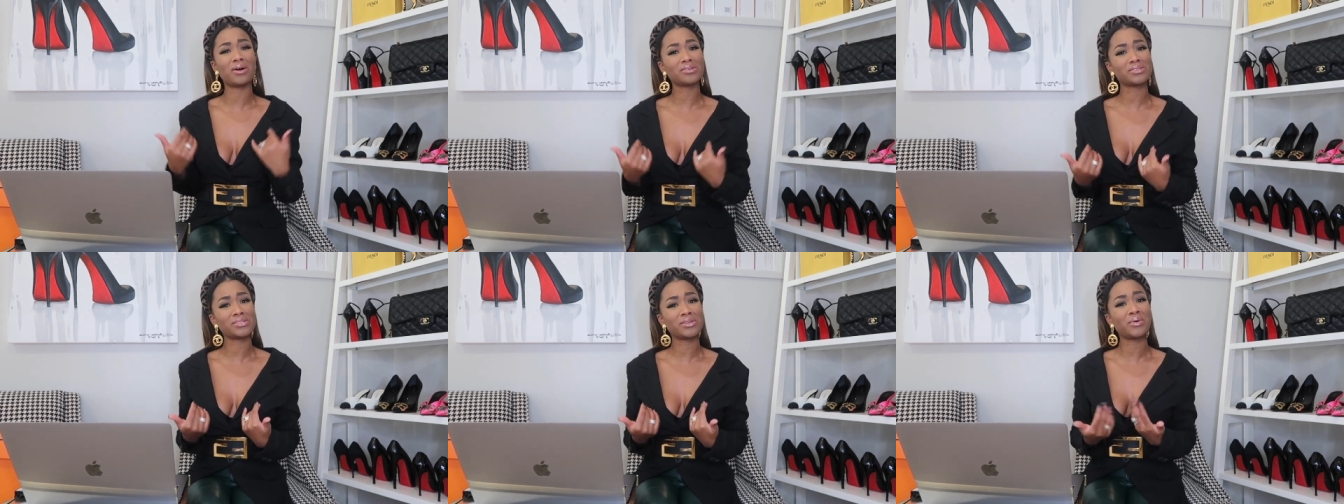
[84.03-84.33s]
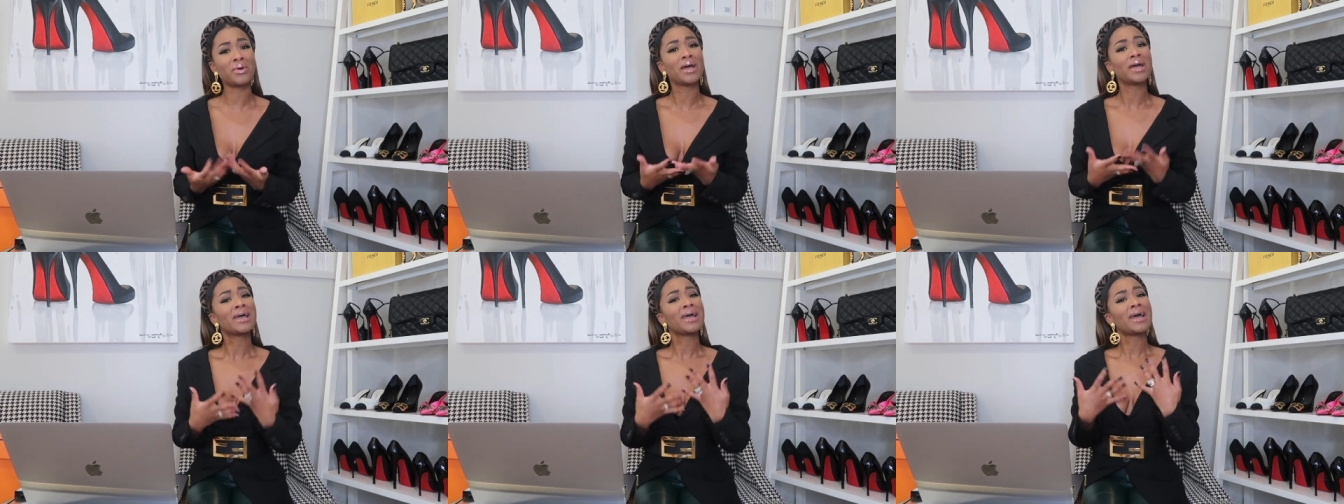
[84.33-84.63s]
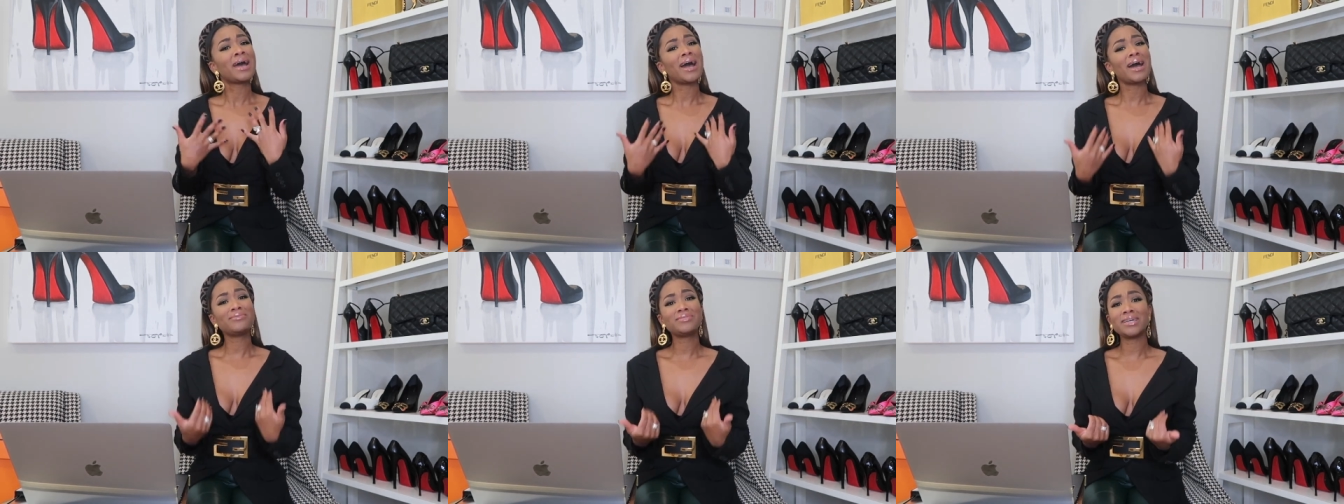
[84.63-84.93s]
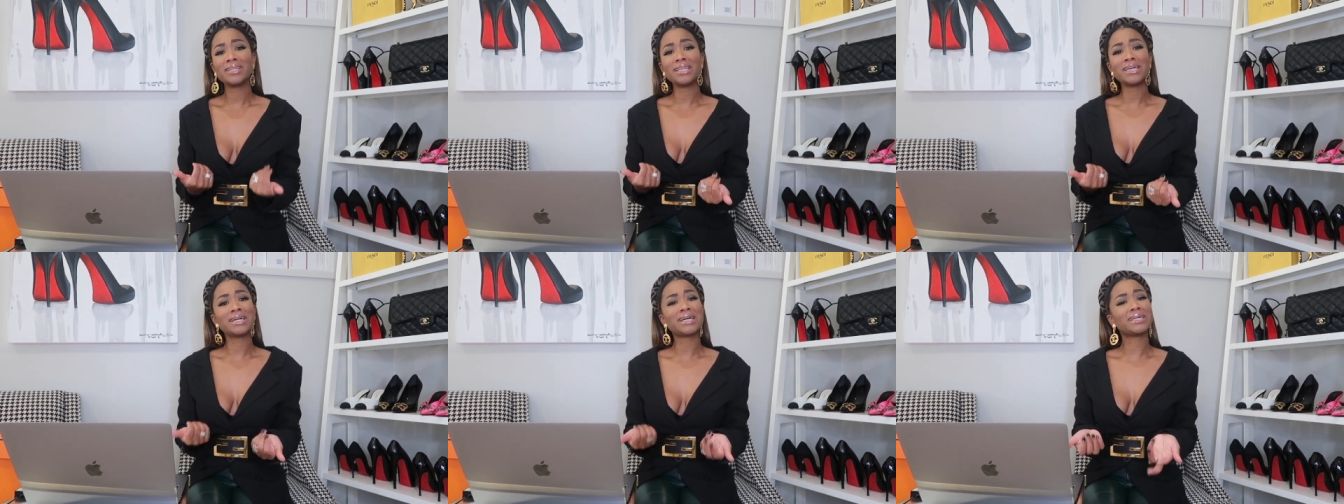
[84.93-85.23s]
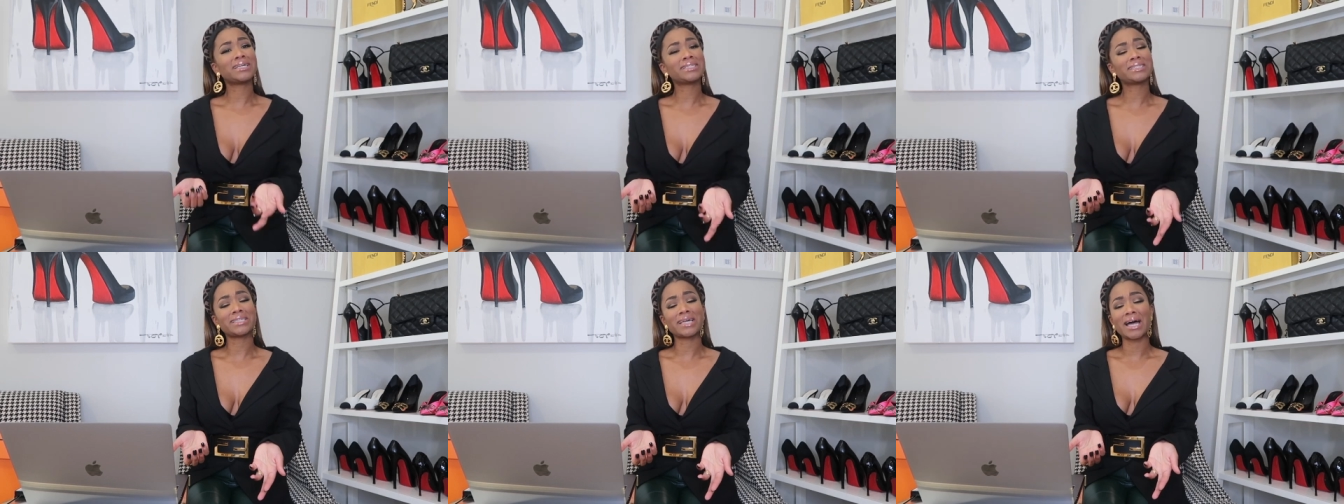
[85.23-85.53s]
Also, I've done like
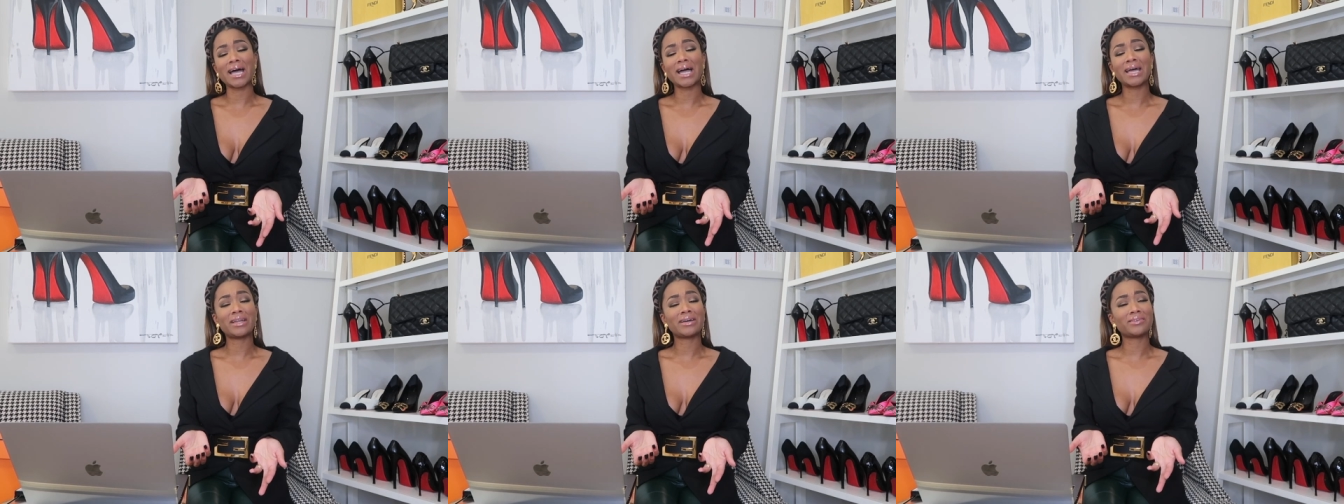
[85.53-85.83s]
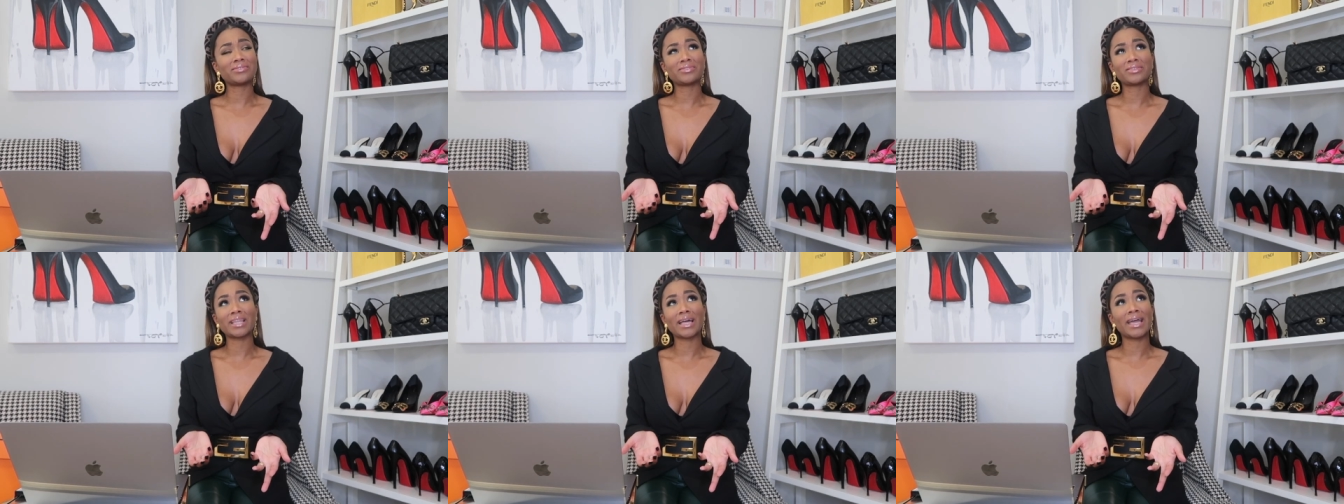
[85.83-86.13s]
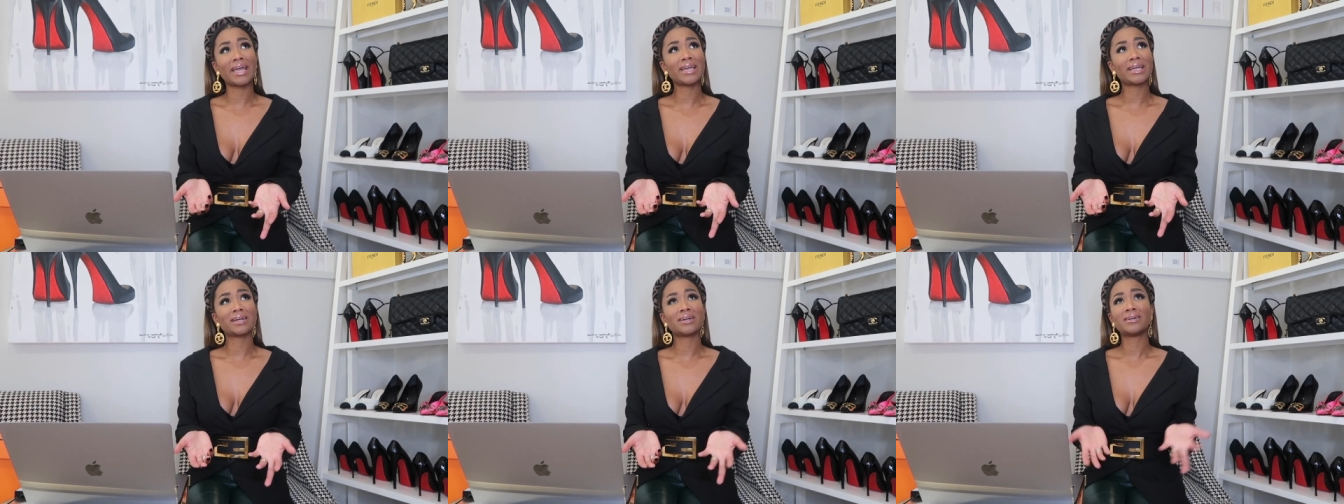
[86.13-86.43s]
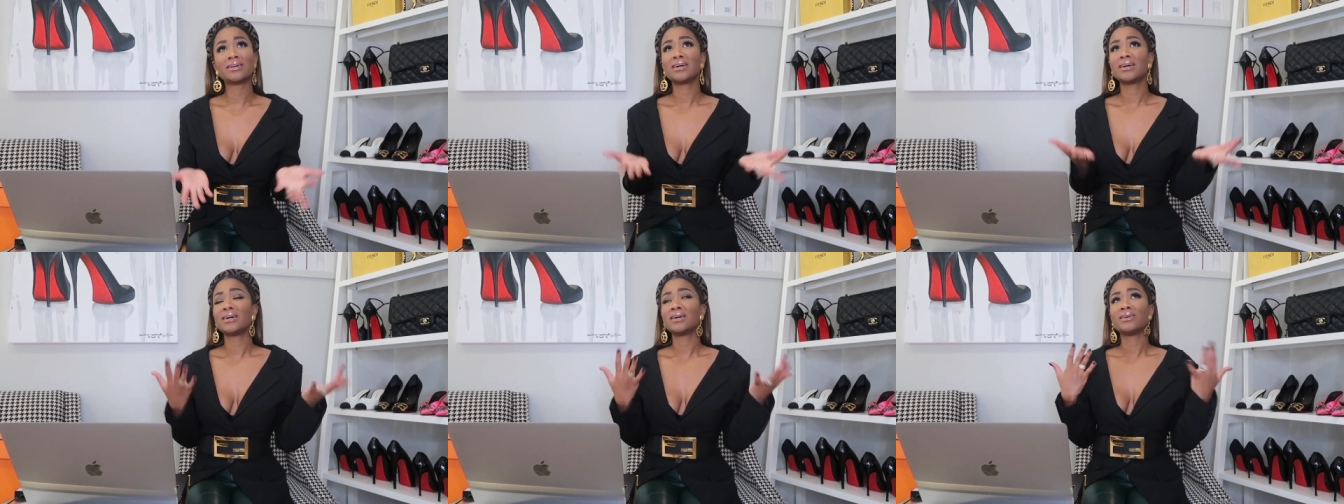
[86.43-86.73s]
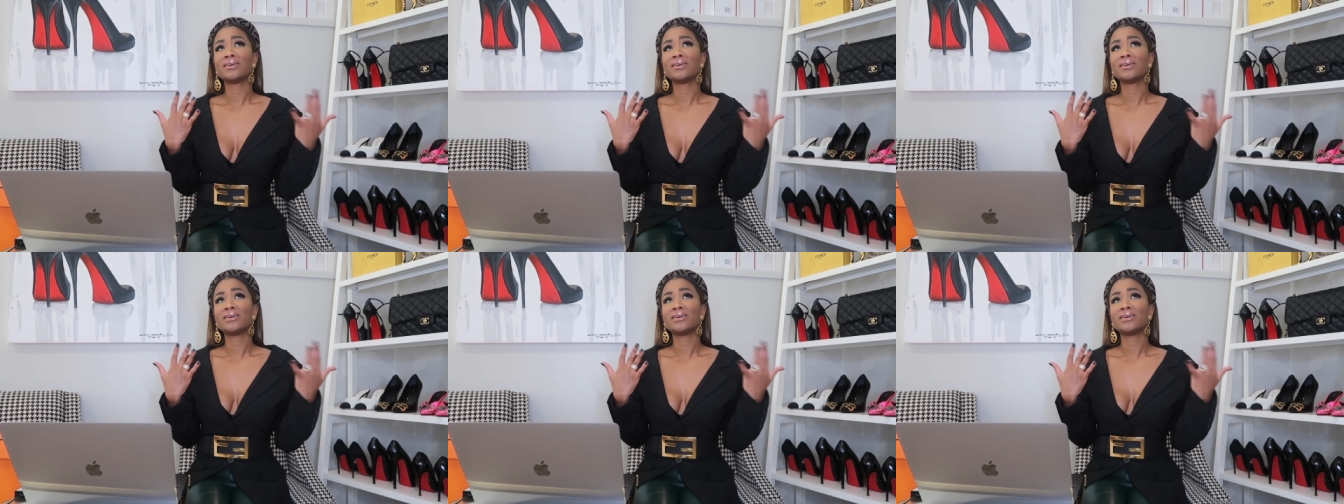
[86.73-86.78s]
a lot of like